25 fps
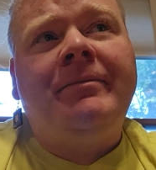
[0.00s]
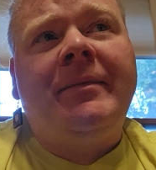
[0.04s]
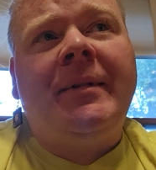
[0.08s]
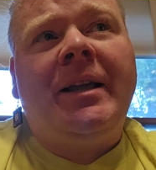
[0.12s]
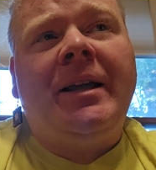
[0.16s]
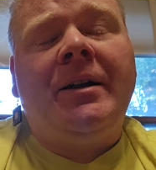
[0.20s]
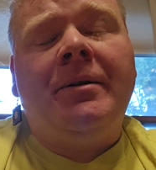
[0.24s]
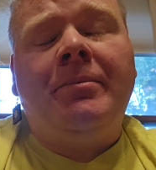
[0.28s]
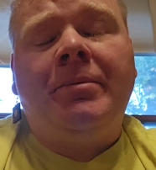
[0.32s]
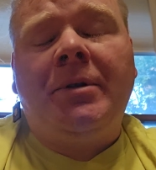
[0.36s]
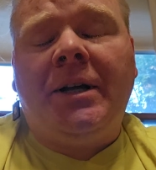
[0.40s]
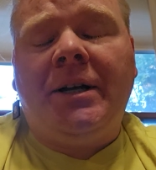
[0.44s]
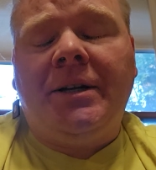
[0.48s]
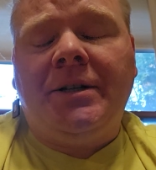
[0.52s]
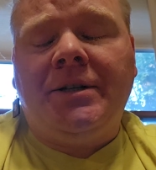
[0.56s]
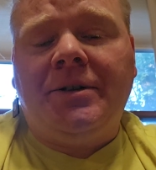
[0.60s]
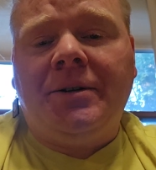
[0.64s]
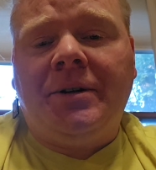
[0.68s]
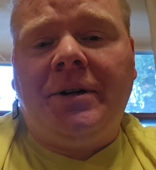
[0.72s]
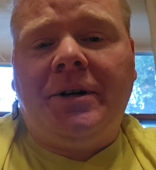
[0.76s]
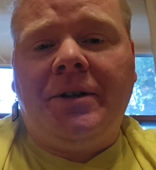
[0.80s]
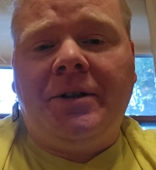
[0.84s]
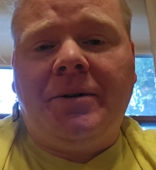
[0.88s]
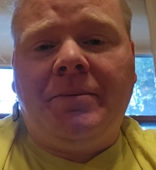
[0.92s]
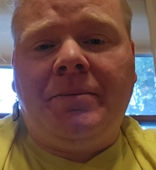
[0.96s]
It applies
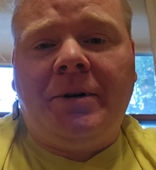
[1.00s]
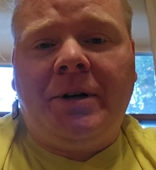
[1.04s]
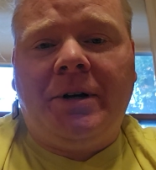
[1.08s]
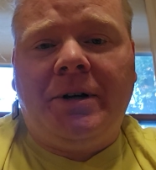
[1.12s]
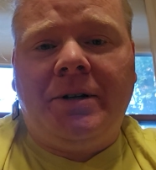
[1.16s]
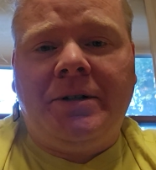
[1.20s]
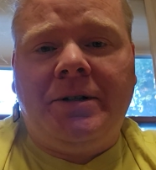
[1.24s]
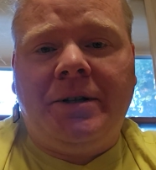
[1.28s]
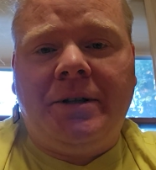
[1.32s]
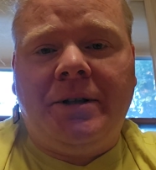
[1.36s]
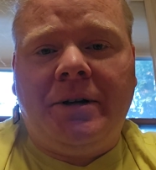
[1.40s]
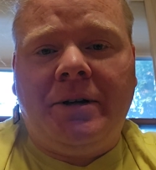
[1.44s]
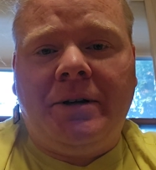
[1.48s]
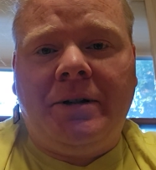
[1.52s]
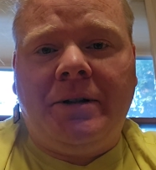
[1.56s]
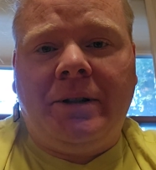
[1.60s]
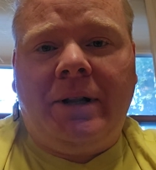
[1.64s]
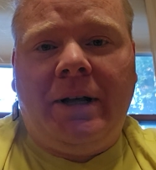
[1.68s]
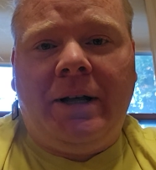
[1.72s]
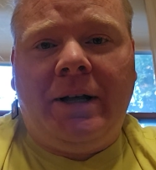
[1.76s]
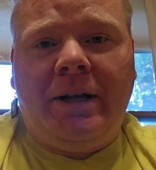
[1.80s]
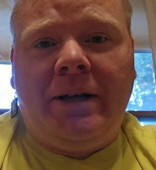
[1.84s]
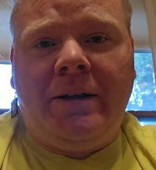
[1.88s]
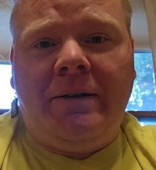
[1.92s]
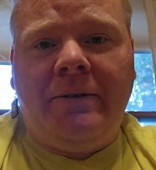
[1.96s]
to other parts of their
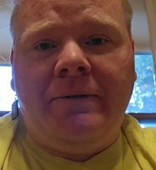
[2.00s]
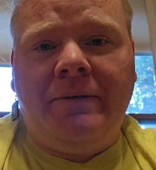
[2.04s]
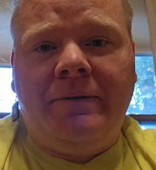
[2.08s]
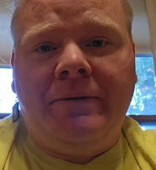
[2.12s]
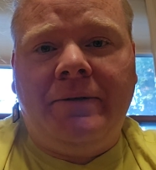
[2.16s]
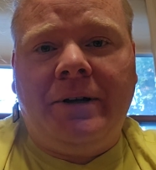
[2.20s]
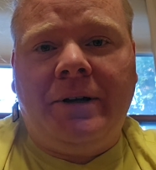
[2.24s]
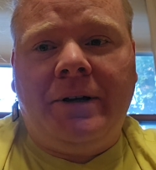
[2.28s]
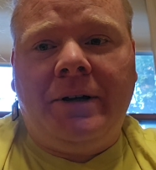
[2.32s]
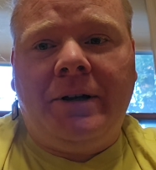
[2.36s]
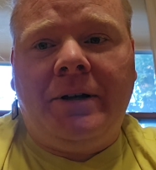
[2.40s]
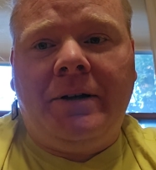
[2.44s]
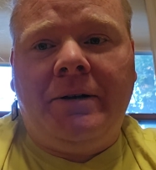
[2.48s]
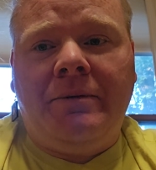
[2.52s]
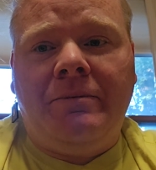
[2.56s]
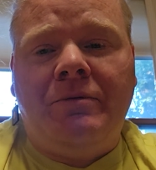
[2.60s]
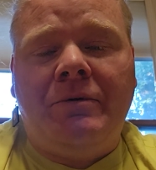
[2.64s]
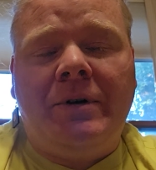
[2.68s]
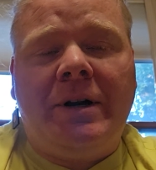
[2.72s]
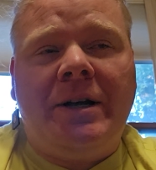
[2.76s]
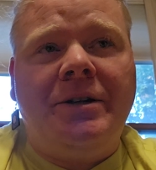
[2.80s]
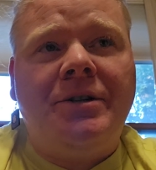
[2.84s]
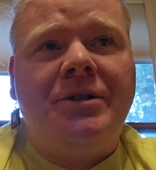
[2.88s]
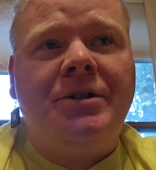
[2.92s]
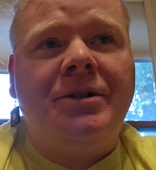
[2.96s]
life,
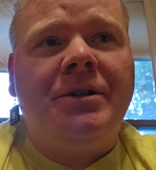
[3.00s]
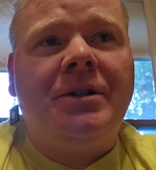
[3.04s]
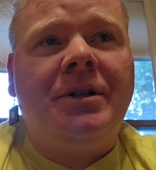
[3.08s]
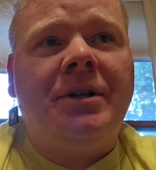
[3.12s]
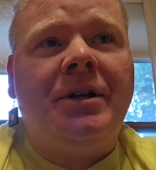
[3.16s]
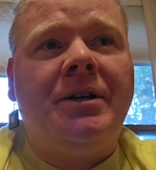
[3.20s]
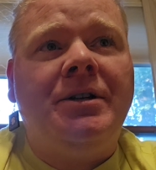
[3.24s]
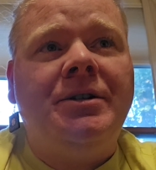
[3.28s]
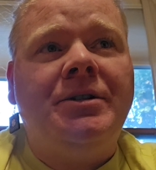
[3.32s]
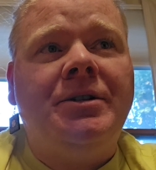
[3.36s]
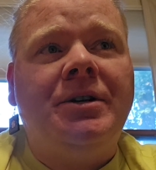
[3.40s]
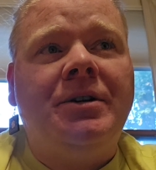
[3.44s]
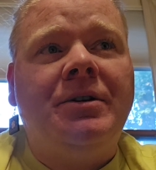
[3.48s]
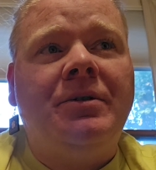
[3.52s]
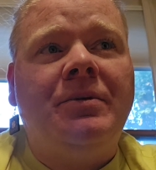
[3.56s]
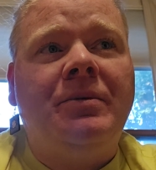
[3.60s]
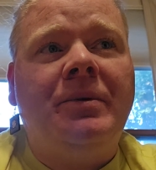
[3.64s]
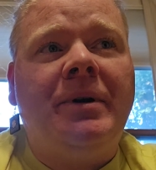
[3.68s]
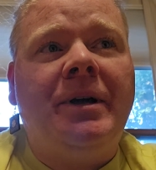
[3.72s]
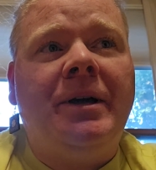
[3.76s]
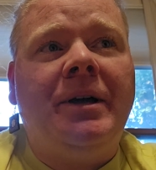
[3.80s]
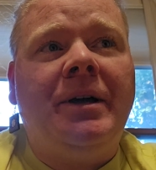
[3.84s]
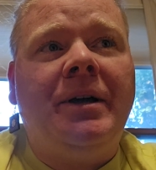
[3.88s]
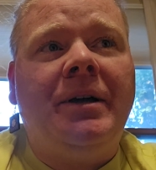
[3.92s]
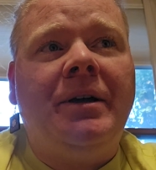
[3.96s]
rationalizing
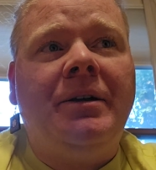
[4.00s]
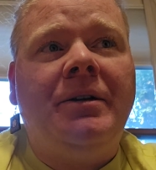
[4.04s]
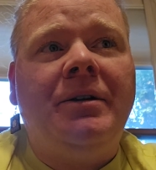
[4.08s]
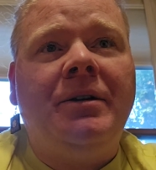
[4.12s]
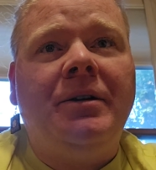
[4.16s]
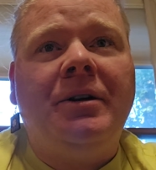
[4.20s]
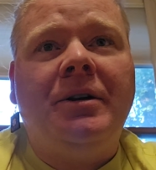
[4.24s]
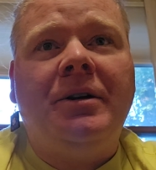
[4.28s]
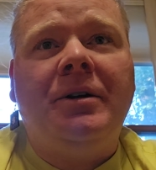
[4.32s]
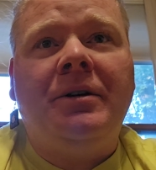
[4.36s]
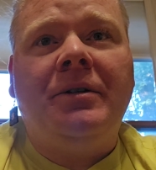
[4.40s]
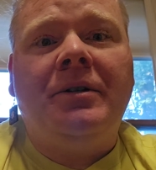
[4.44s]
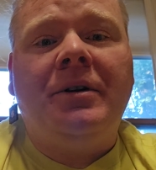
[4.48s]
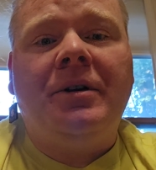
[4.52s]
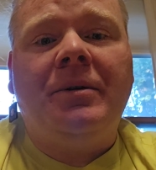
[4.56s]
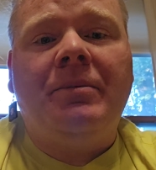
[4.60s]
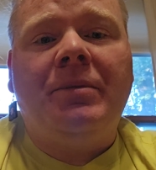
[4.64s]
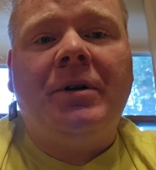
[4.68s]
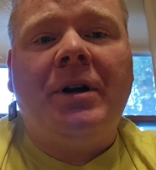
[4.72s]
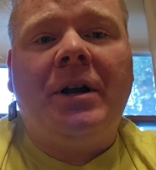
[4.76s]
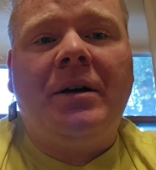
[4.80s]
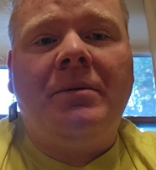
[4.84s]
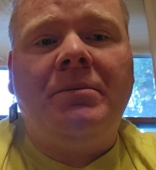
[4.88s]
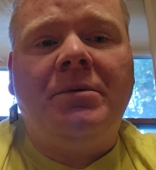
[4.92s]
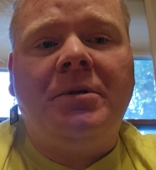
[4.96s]
away, their
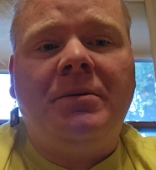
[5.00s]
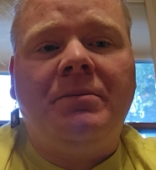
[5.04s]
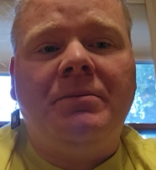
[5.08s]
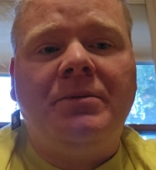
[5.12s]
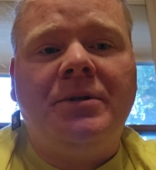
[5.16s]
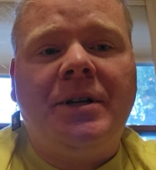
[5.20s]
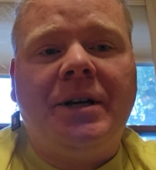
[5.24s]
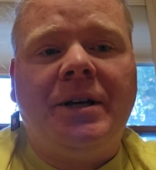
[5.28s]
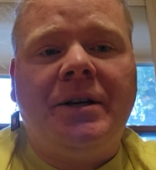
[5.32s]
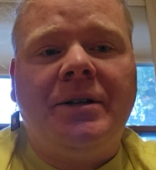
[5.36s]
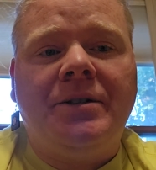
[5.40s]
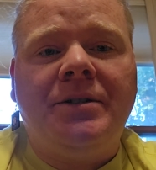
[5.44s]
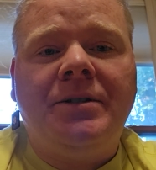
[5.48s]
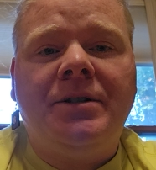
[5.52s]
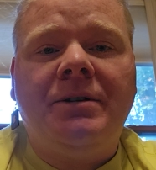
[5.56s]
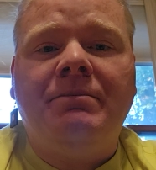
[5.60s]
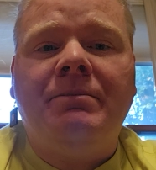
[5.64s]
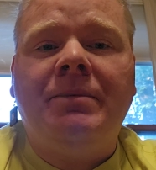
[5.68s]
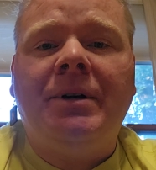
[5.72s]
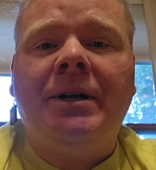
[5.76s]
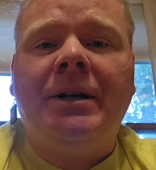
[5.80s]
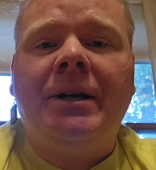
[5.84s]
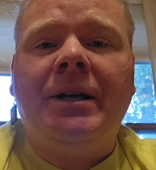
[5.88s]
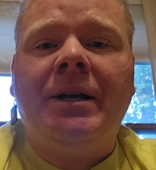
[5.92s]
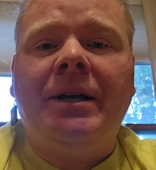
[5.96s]
problems as
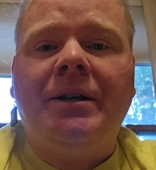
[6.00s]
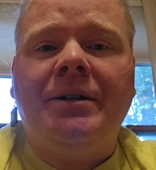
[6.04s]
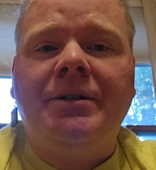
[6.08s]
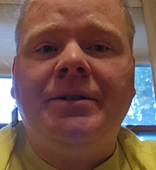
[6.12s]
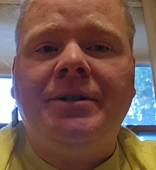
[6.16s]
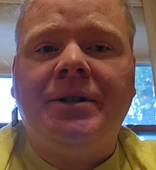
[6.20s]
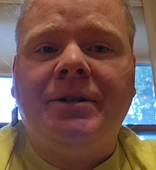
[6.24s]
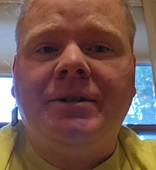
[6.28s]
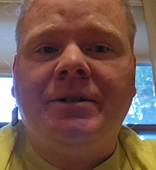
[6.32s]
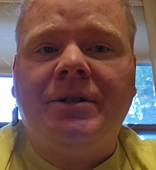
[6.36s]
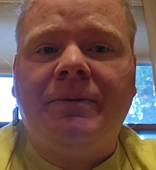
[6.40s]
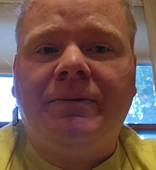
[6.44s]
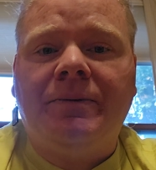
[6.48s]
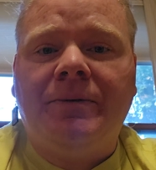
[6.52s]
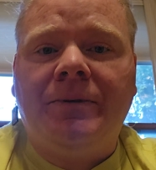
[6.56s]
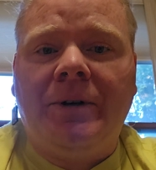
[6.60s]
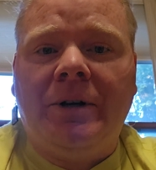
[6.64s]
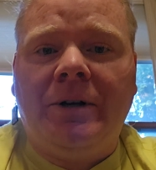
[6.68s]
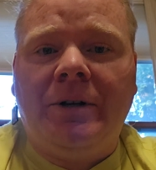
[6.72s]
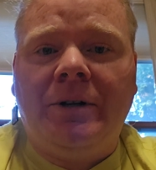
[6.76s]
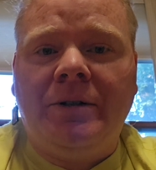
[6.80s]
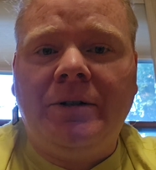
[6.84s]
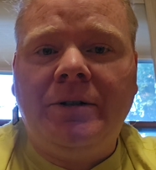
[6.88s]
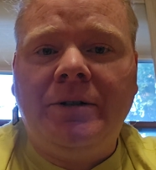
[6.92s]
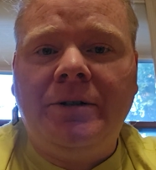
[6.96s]
somebody else's
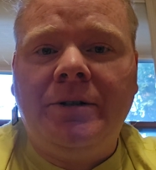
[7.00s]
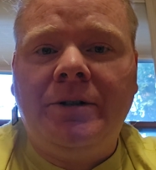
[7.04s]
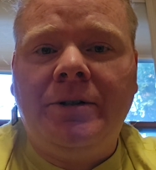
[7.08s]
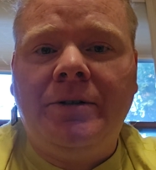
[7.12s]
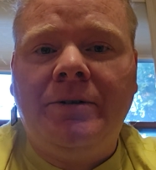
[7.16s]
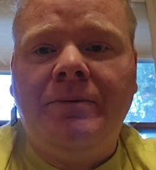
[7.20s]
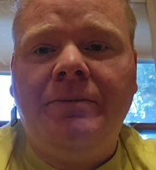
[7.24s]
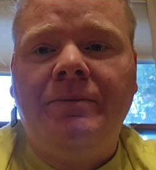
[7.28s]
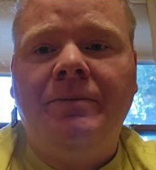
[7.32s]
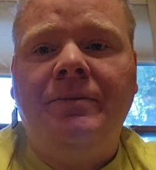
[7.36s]
fault,